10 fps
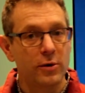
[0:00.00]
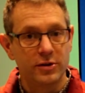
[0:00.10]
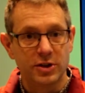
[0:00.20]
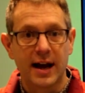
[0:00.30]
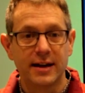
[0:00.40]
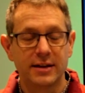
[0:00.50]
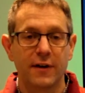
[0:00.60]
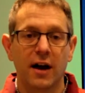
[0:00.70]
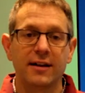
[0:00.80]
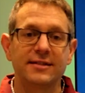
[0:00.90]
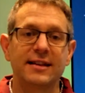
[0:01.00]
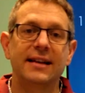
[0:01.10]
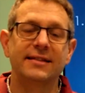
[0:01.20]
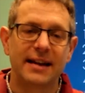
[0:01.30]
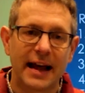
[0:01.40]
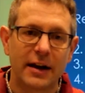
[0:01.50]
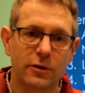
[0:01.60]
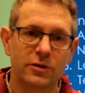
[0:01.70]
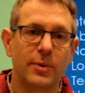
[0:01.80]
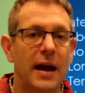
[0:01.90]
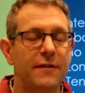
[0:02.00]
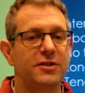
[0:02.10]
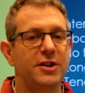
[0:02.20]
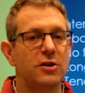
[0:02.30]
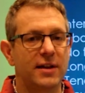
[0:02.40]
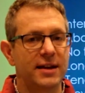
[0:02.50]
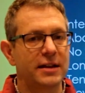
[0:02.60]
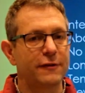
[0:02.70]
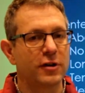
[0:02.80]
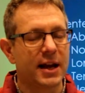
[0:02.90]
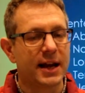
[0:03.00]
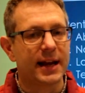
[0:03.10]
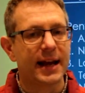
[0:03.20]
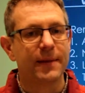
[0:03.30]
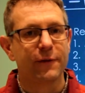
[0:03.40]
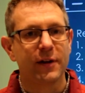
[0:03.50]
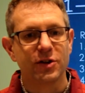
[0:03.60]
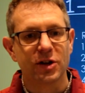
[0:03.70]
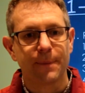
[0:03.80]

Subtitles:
change for us as landlords. We have to do things differently in the future.